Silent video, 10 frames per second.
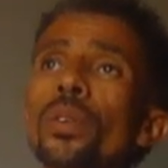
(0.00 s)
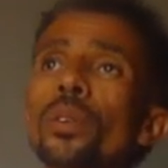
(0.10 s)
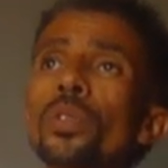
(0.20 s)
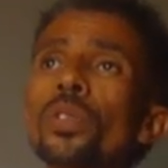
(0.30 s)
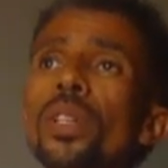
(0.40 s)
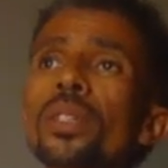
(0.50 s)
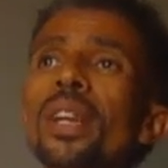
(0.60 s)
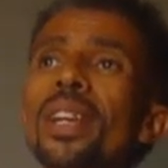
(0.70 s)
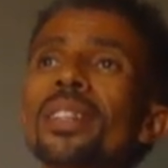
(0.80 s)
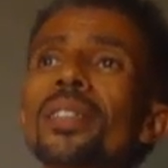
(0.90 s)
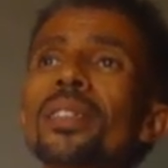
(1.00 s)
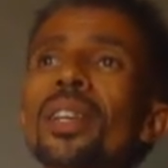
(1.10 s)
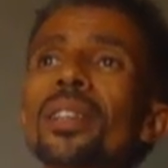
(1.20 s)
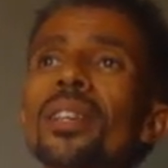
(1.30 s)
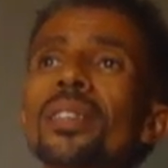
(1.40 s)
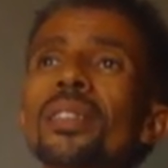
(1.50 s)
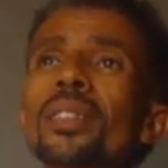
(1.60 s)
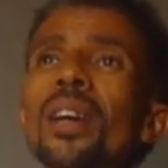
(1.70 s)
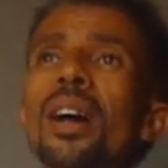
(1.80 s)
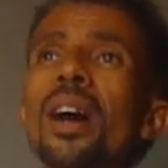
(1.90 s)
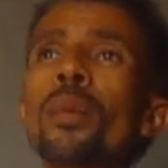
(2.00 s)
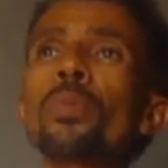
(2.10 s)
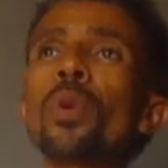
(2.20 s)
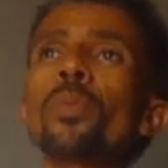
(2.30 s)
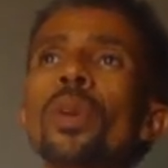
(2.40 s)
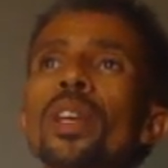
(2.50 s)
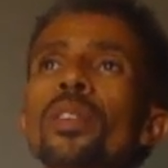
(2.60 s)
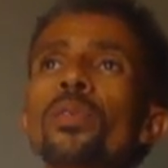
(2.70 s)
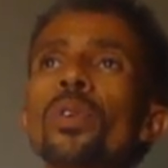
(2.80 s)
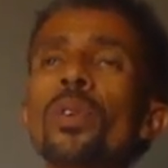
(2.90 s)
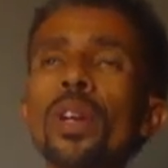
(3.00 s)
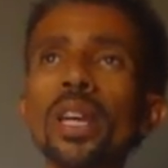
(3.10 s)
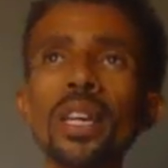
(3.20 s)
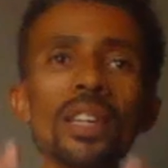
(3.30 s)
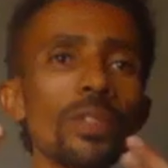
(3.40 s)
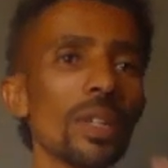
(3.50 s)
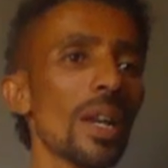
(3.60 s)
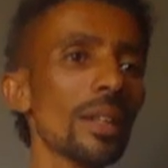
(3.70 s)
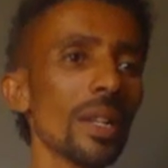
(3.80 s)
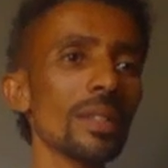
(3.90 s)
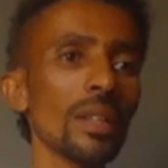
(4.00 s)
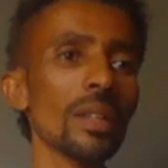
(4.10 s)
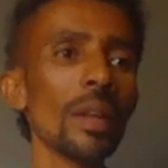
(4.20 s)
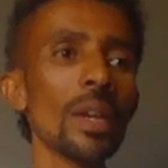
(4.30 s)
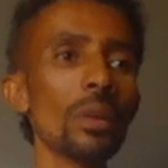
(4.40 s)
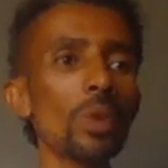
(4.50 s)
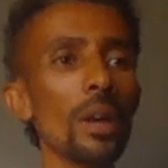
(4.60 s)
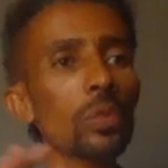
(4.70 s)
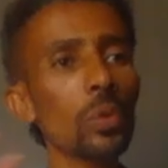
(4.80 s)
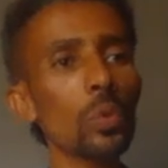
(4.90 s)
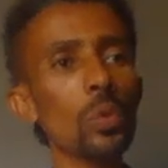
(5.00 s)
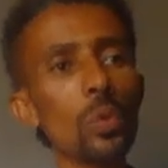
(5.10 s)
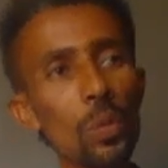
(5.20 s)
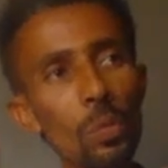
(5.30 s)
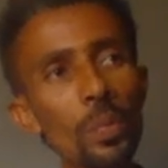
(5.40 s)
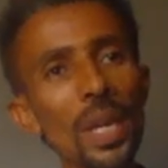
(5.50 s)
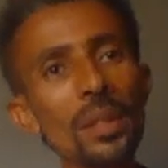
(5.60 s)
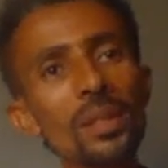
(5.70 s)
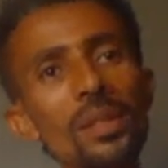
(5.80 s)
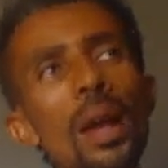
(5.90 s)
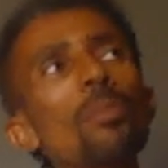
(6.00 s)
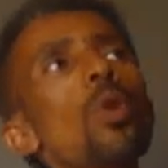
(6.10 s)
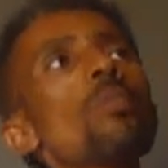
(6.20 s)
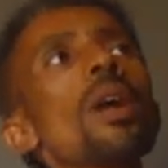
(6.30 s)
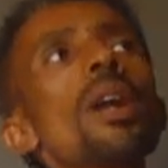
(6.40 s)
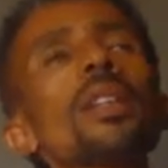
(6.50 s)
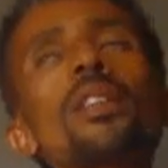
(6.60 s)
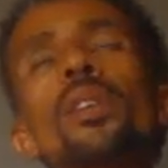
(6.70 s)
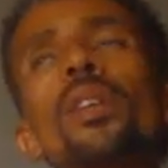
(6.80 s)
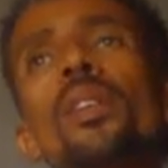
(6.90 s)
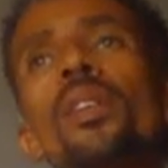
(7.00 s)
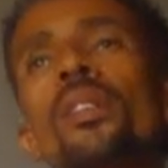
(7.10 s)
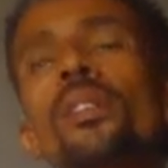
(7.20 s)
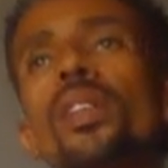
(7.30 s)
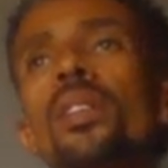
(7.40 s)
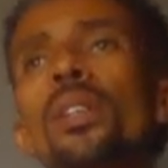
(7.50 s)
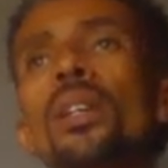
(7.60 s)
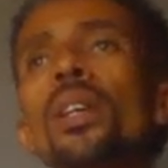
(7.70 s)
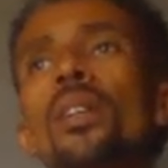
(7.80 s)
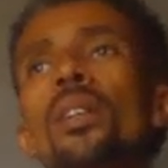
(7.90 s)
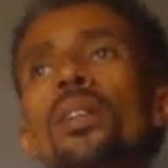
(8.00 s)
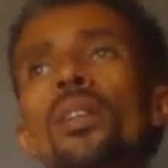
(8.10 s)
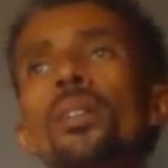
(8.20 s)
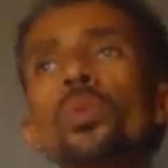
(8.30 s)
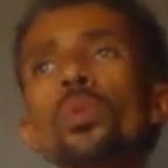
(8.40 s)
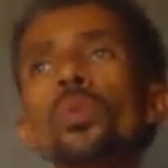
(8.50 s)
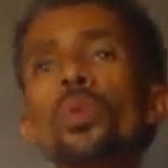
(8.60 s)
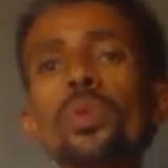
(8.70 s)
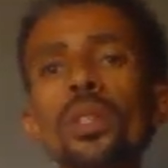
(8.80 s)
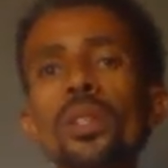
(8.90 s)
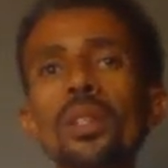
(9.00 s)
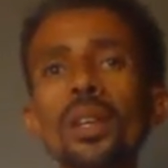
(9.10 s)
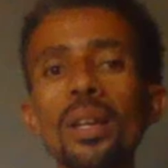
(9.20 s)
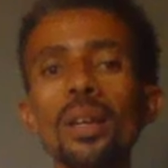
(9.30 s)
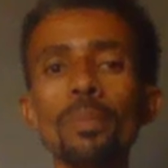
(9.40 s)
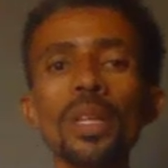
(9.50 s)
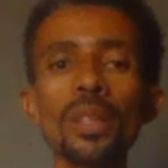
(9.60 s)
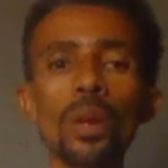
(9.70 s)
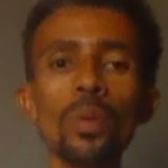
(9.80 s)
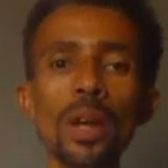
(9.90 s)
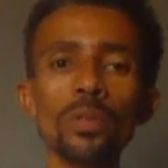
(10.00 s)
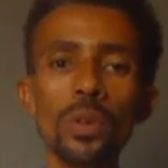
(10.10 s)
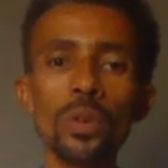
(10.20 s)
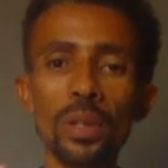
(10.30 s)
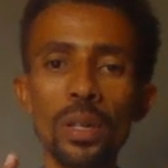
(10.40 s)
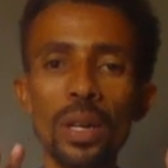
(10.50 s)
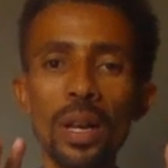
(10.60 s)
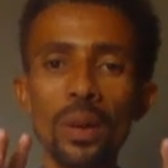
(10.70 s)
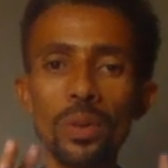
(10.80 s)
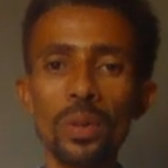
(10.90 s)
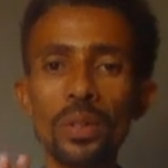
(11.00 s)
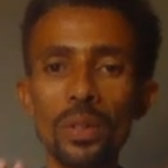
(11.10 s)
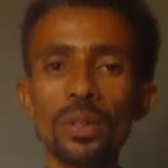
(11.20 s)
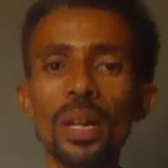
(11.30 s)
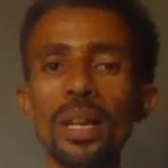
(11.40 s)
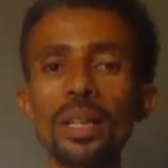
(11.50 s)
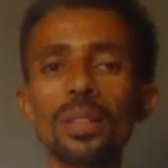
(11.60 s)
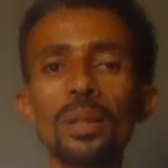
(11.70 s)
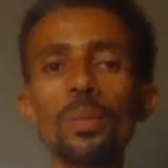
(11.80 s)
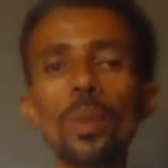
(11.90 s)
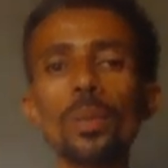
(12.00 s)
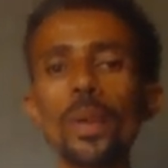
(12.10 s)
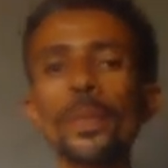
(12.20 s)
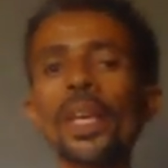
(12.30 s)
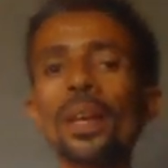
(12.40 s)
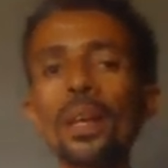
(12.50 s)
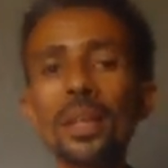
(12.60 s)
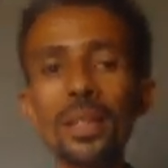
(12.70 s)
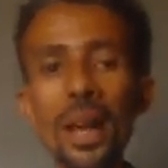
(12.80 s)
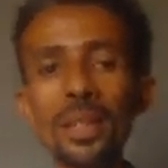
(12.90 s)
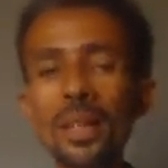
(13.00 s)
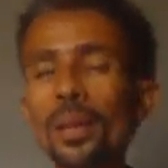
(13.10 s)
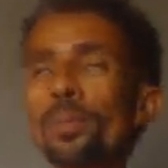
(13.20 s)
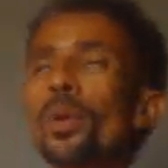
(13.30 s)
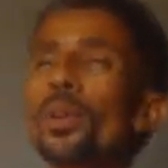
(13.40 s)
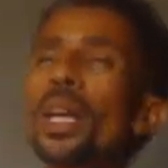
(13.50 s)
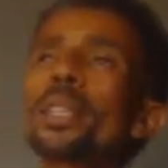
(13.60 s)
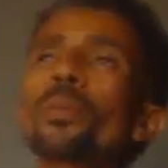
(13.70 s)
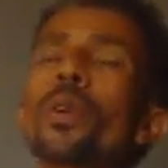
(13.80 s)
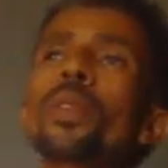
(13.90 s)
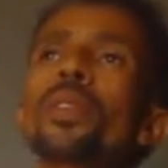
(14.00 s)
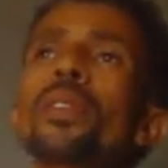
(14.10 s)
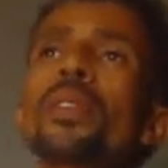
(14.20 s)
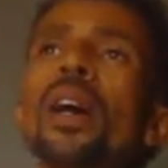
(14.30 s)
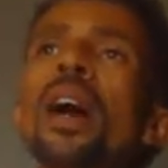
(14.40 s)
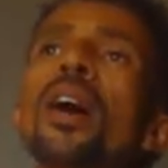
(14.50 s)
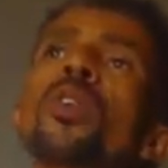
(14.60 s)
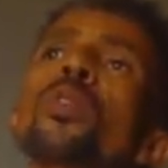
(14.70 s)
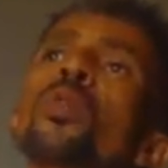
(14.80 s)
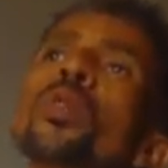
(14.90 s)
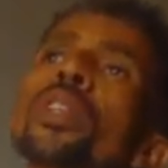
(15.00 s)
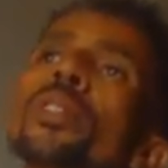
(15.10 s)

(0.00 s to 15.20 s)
feature selection technique is appropriate for a given data set. We have to make some comparative study to choose a better one for our selected problem. The other important point is how we